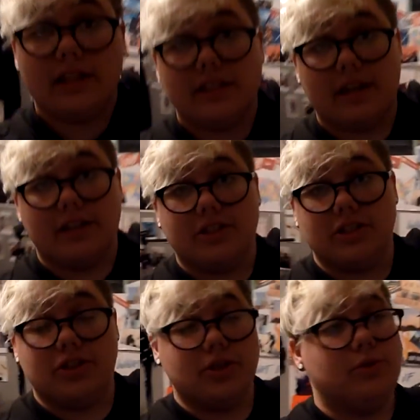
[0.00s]
because
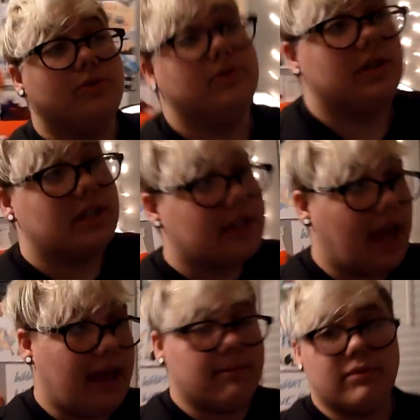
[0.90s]
June
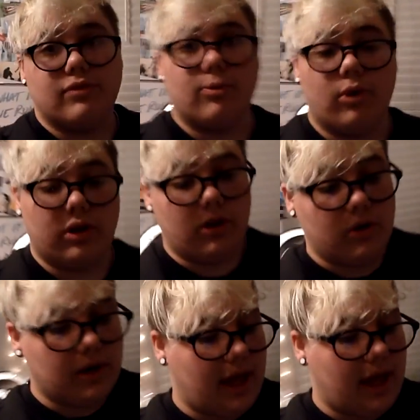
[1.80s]
came from Royal Oak,